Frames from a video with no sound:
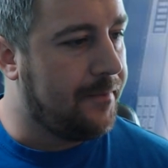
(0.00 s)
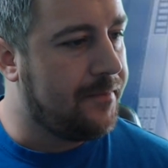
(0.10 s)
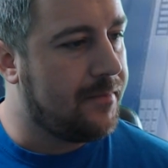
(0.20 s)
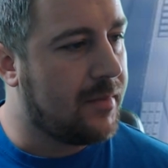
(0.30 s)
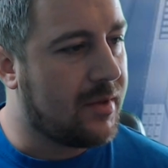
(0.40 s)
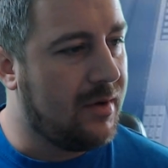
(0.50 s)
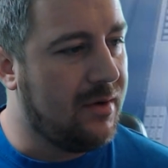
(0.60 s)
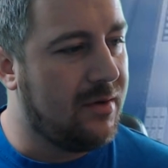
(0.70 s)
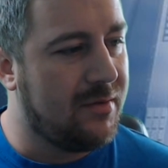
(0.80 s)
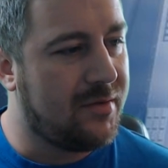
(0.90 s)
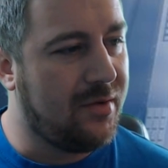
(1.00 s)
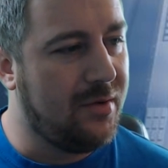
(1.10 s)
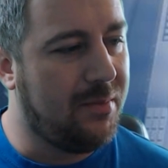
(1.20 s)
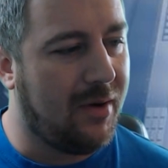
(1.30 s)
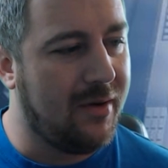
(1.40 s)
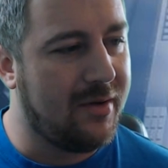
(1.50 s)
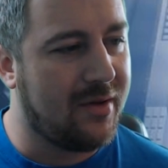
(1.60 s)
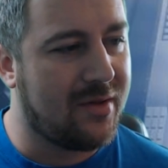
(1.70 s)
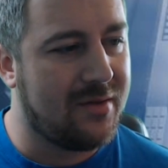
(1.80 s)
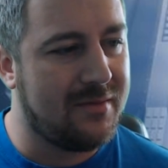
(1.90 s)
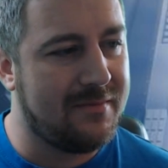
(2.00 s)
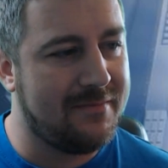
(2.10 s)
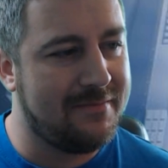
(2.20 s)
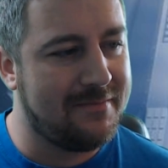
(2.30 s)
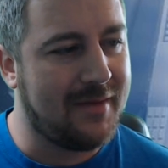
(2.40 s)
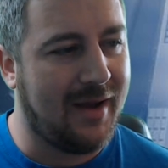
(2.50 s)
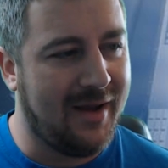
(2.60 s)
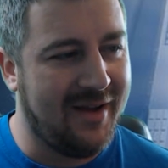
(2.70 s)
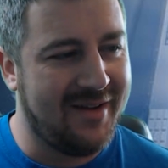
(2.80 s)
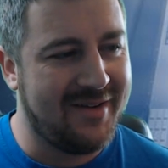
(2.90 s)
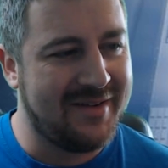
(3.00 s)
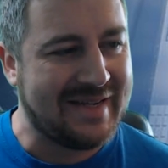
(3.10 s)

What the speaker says: So 2 points, and